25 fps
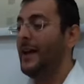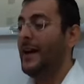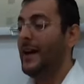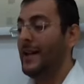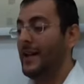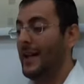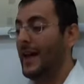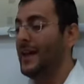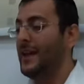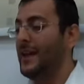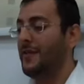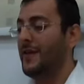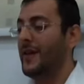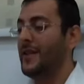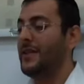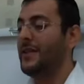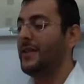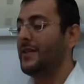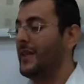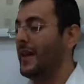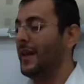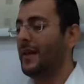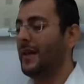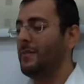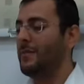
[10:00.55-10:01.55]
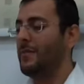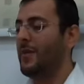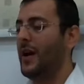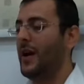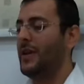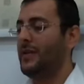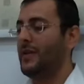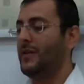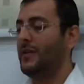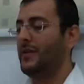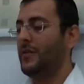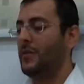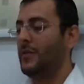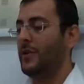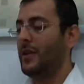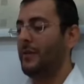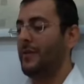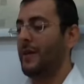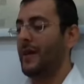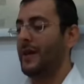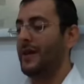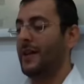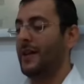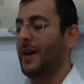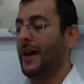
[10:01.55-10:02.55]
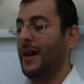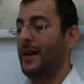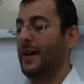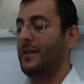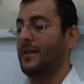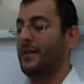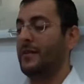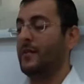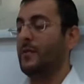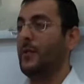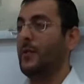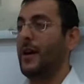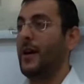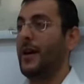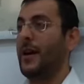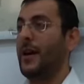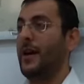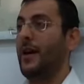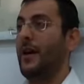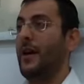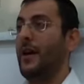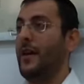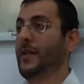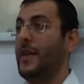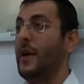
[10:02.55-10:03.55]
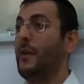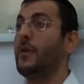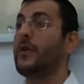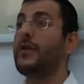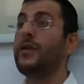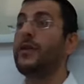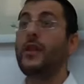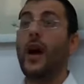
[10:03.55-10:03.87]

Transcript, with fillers: In any event, the second Brise is talking about a case where there was